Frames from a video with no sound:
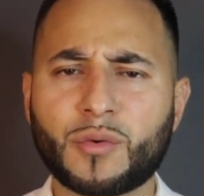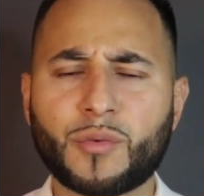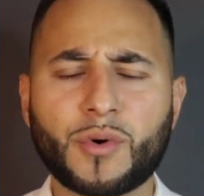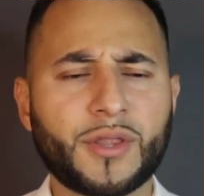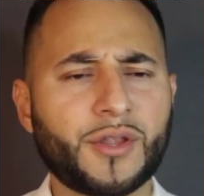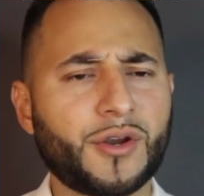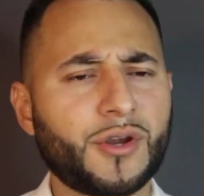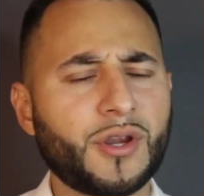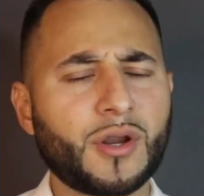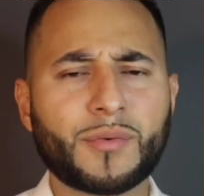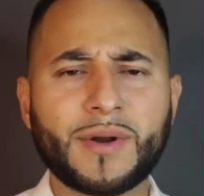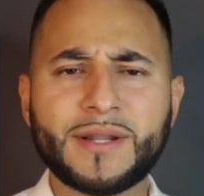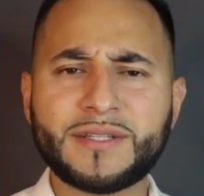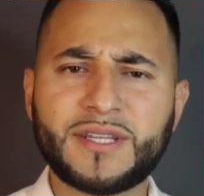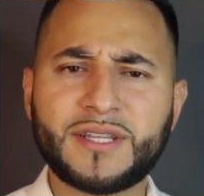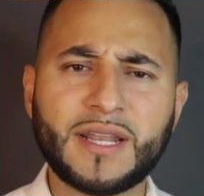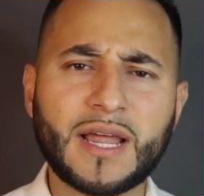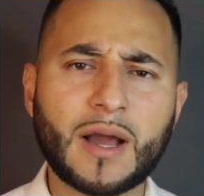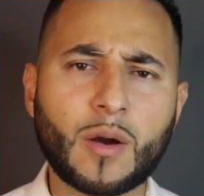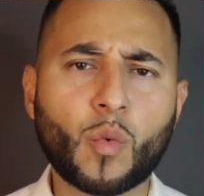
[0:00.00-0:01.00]
whether you're
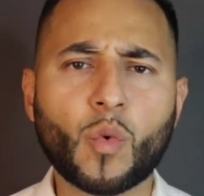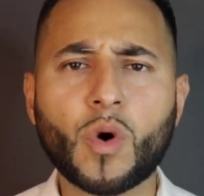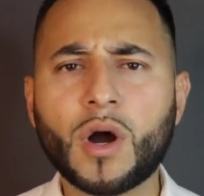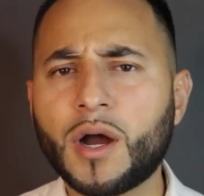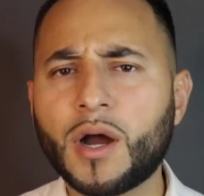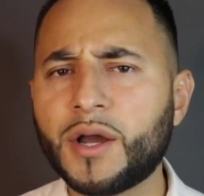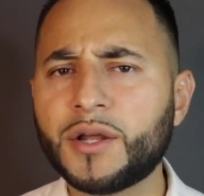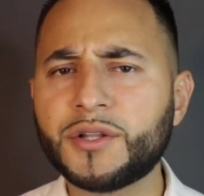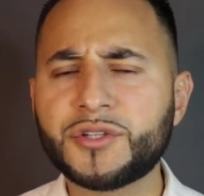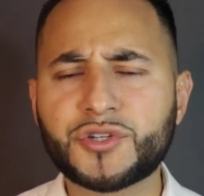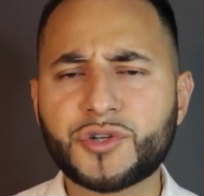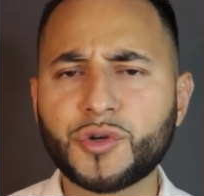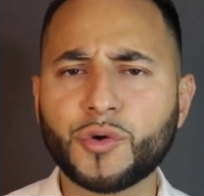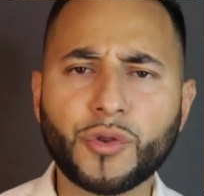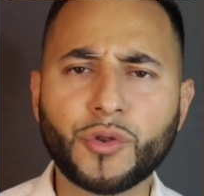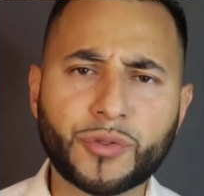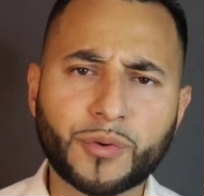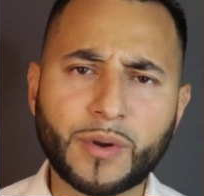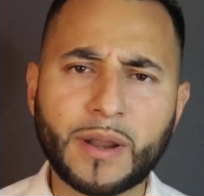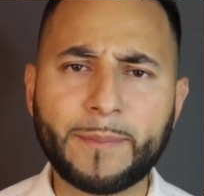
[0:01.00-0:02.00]
renting out one,
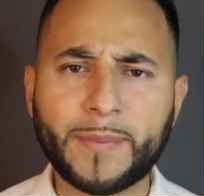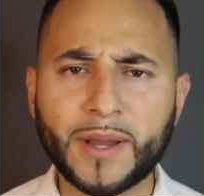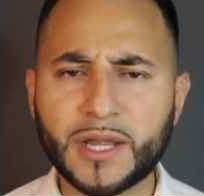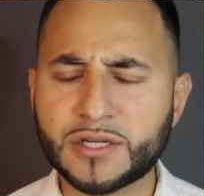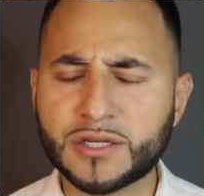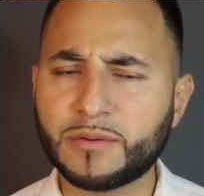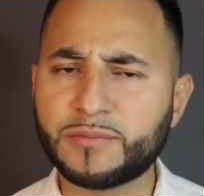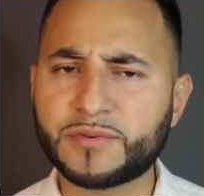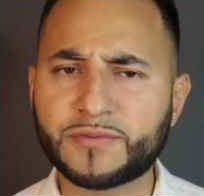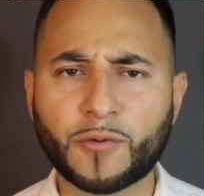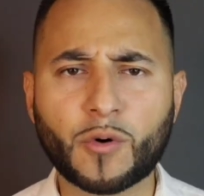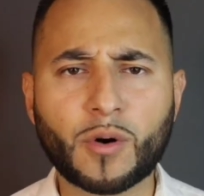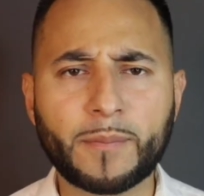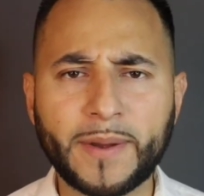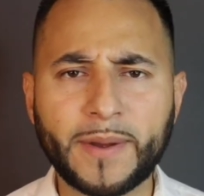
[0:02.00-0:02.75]
two, three bedrooms, four